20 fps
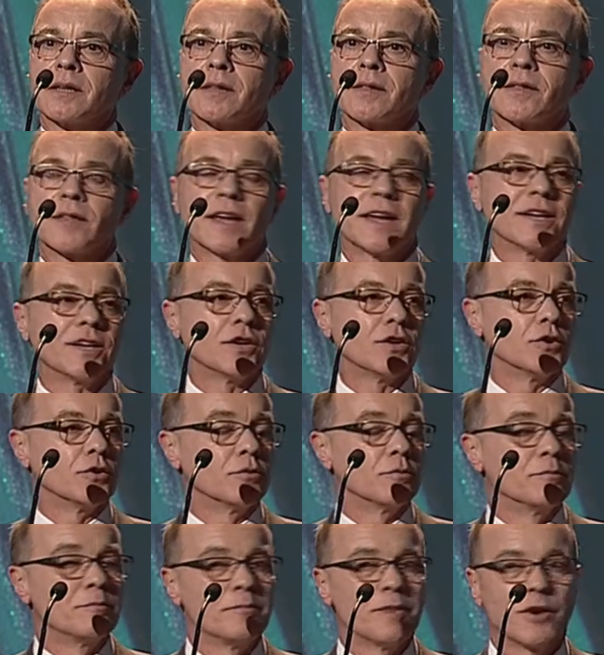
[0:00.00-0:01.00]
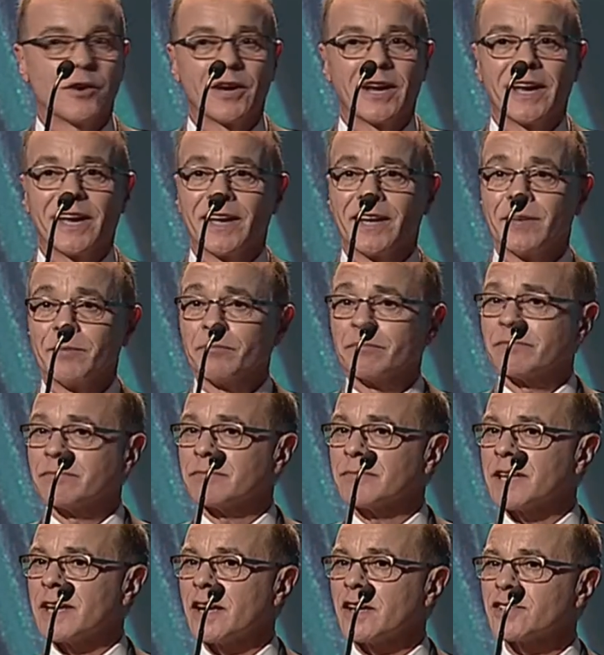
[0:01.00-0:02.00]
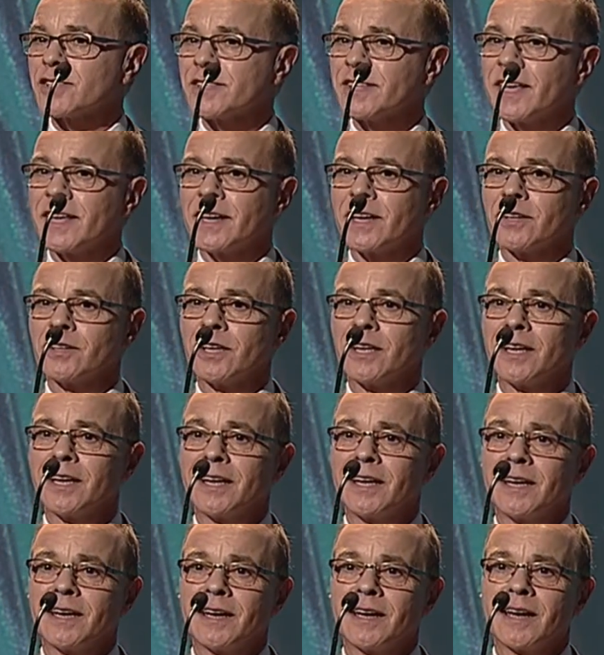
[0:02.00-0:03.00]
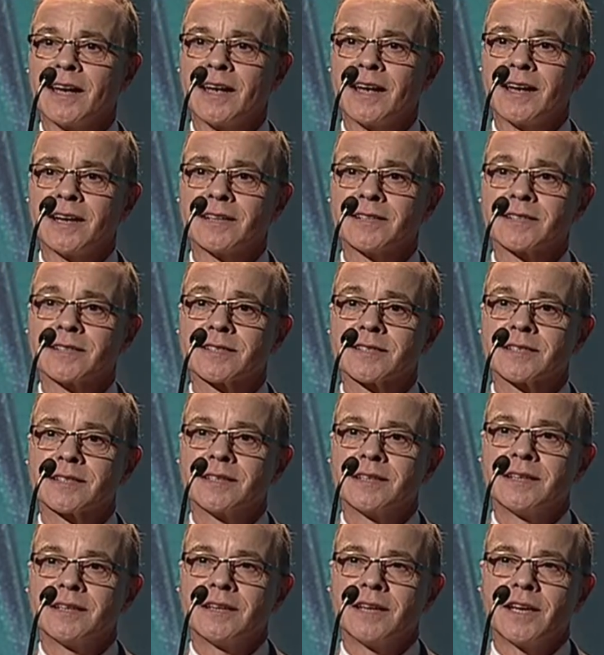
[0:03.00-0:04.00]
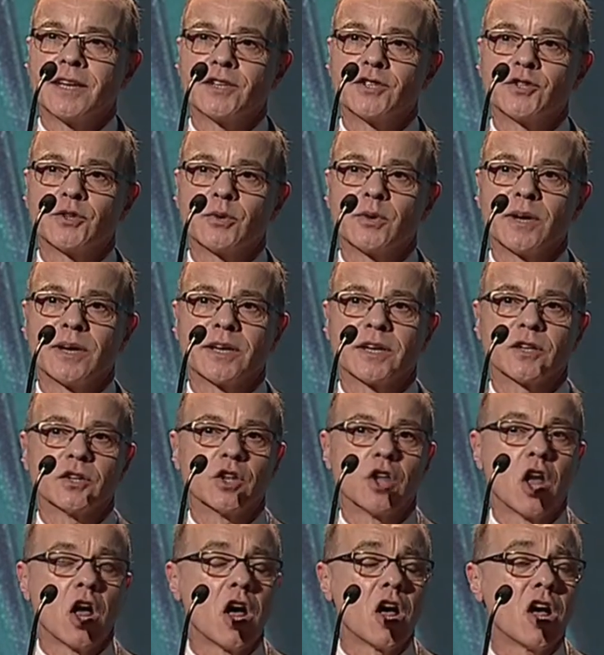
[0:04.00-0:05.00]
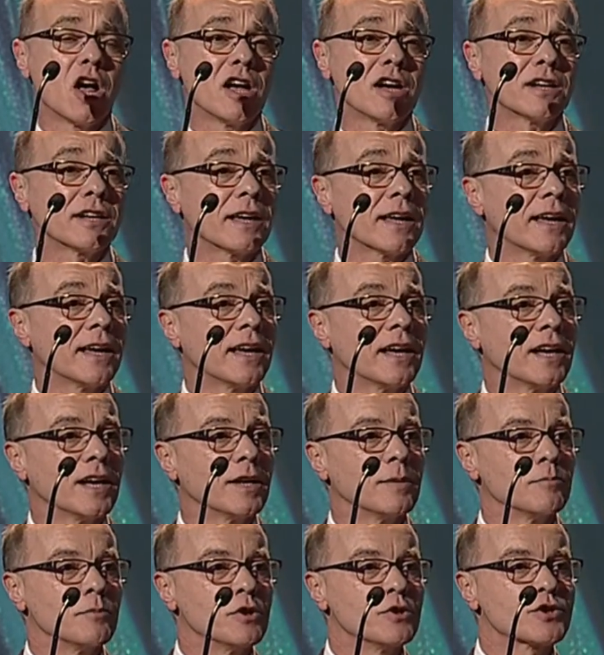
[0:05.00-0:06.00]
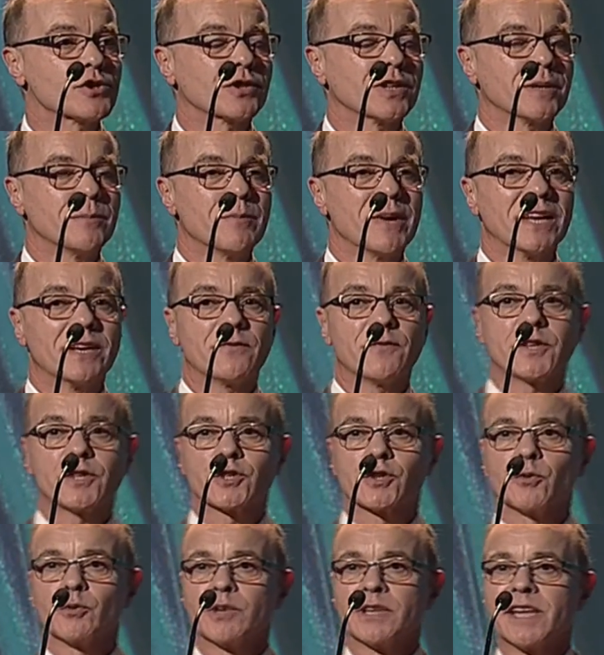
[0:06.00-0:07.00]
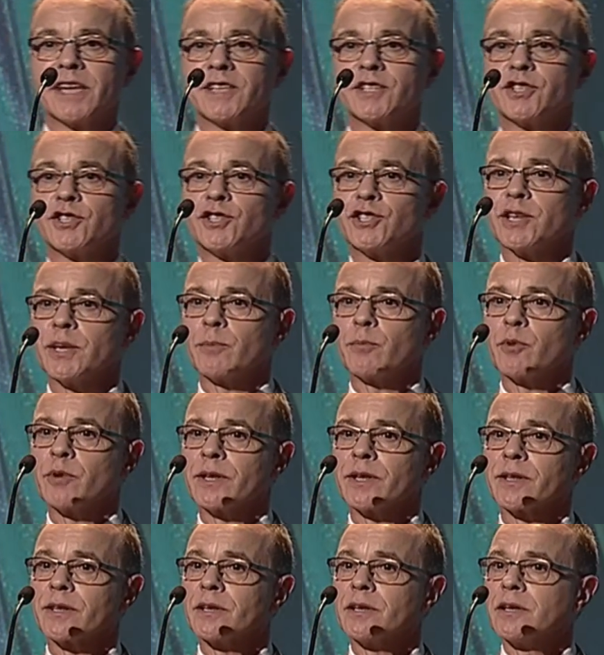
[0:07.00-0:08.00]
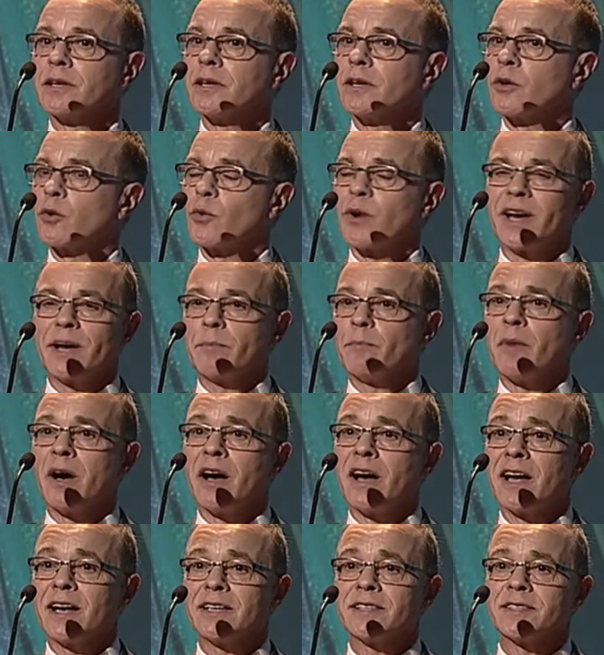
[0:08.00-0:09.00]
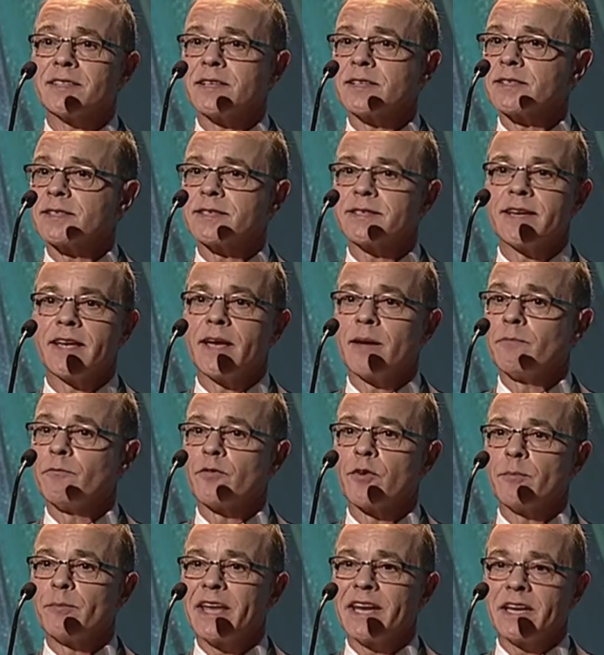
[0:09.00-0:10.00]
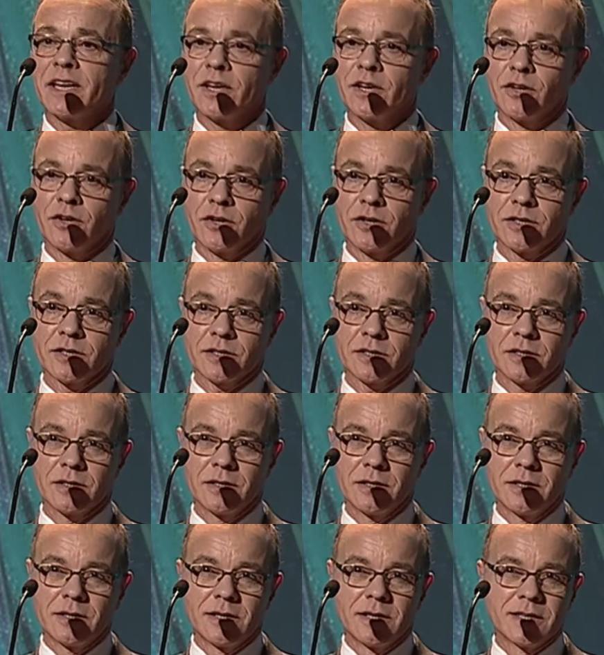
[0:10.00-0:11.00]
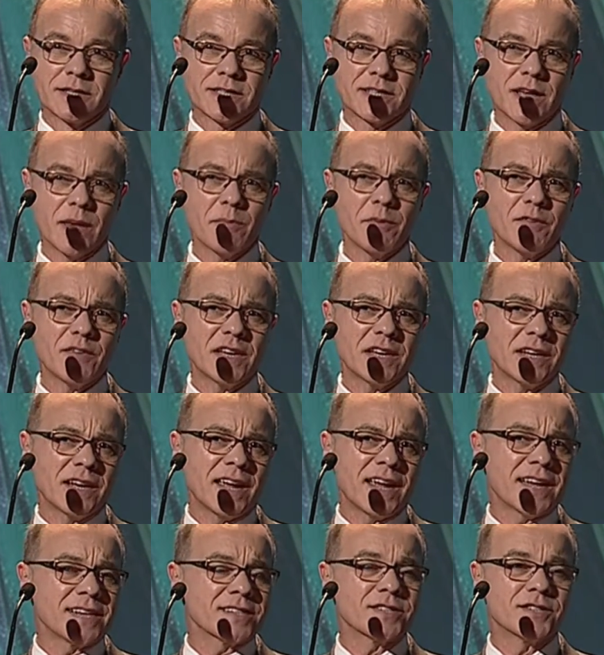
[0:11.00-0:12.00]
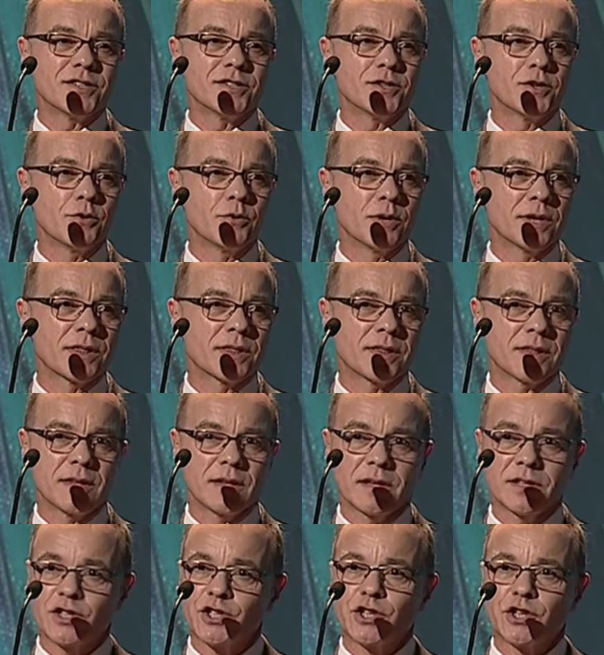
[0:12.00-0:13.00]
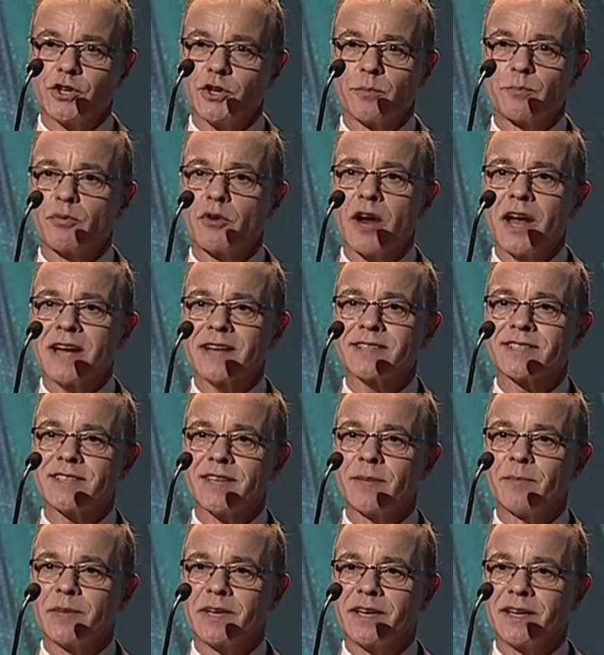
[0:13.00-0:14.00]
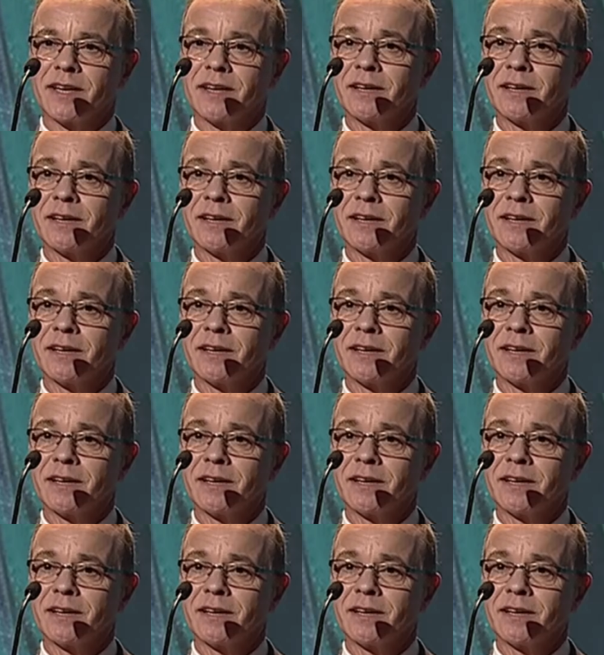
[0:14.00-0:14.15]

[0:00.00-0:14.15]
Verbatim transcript: Thank you, Maryann. Cal State LA has enjoyed a long and mutually beneficial relationship with great minds in STEM for many years. Some of it has to do with sheer proximity